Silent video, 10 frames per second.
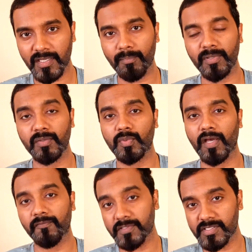the company would
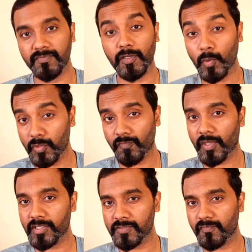have received a
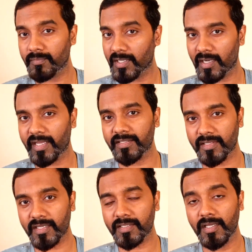notification from the client
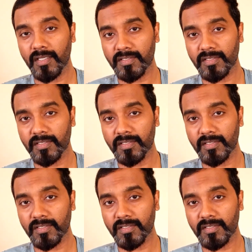that